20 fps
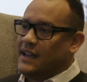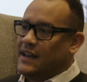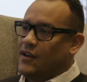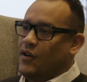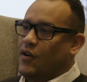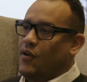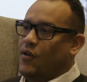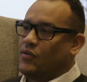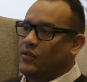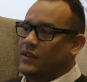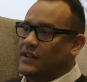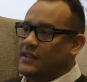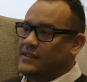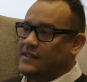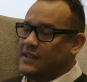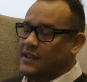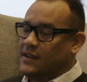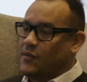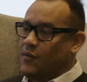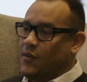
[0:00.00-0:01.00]
in a
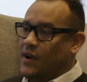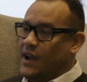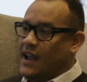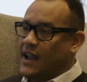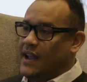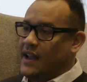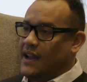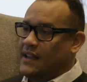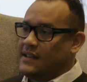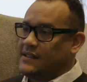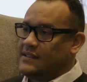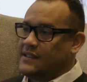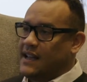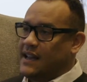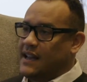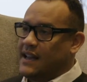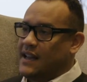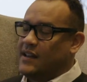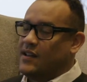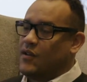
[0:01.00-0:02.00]
holistic way is
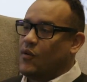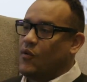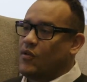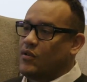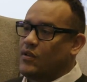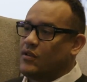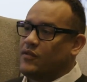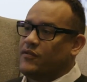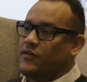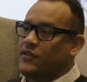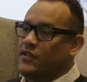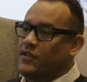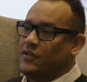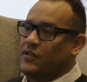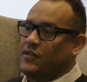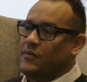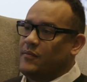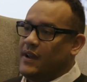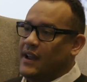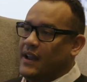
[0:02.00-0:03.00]
that in order for
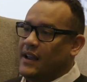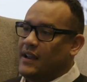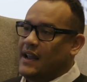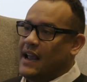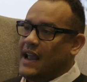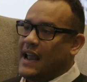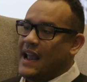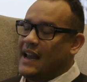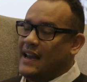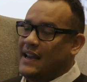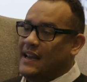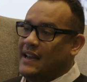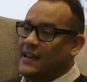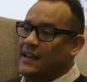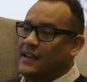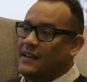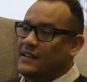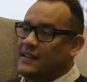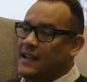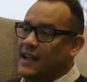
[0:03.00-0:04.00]
you to make
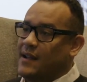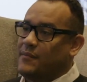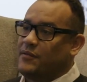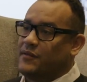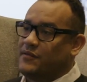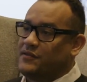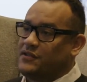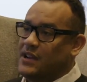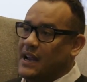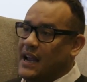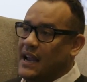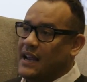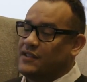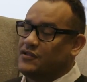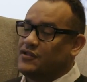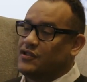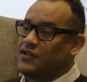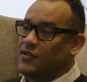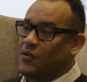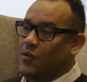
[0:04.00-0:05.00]
any type of
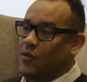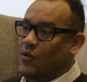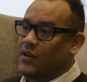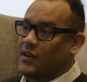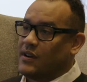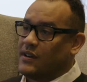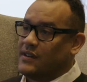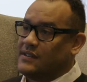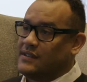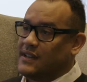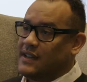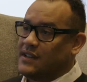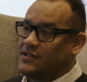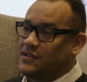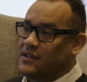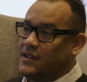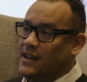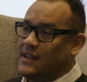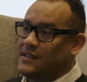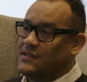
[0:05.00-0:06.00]
change in your
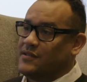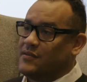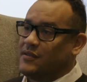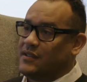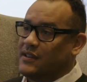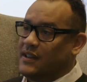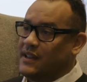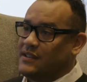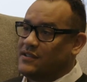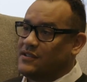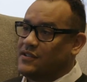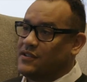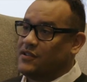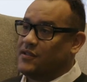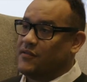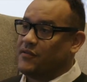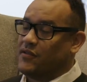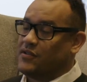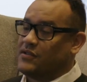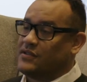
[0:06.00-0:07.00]
organization as it relates to
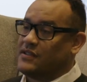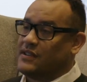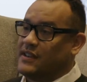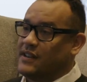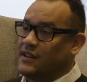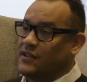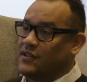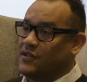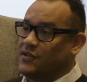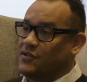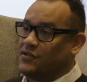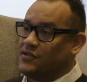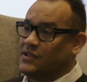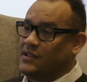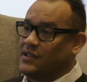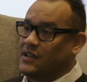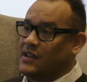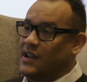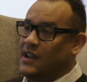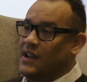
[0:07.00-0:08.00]
diversity and
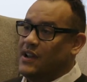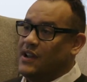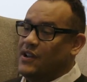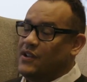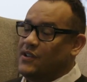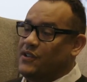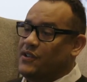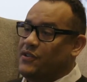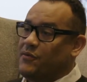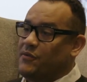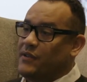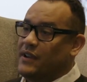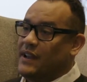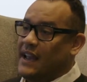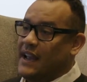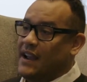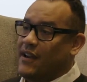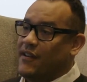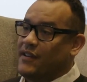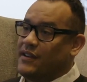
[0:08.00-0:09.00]
inclusion,
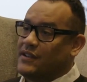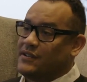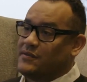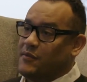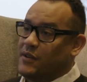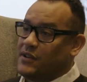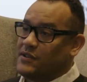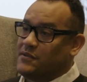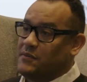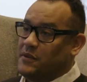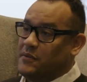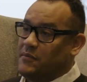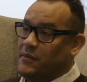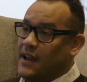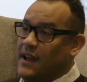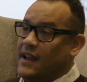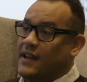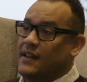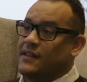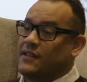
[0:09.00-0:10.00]
3 areas must be
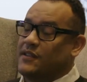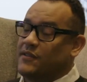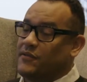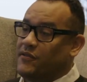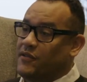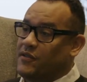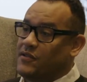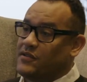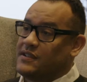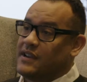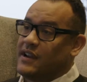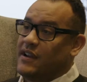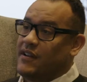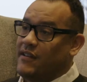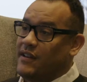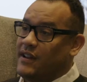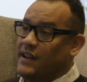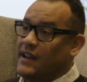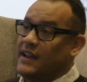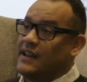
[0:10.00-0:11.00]
met. The first
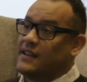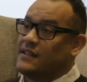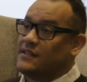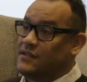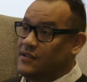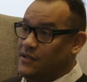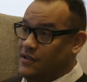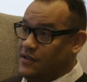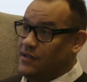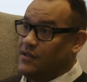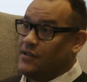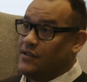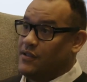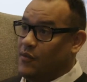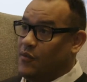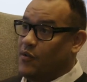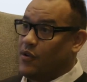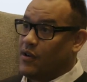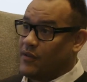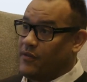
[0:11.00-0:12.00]
area is the
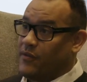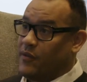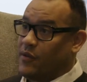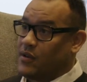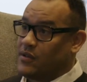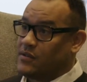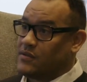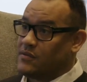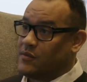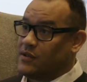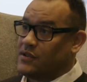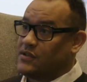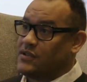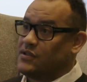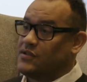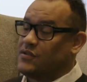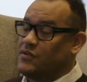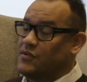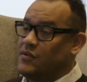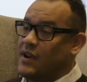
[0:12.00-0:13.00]
workforce, which
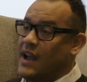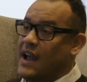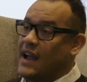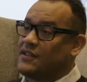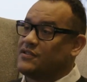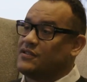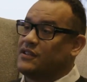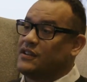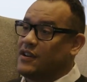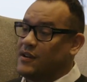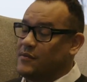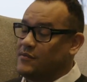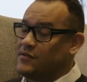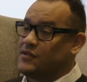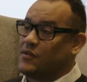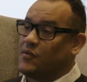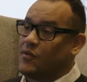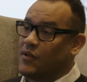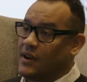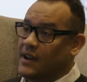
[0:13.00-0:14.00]
is who actually comes
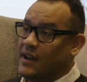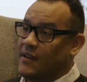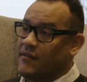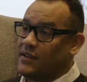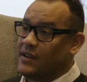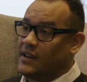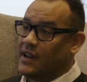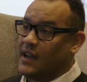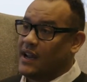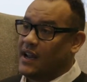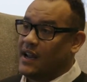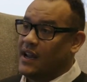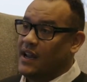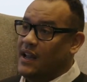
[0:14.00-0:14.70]
to work every day.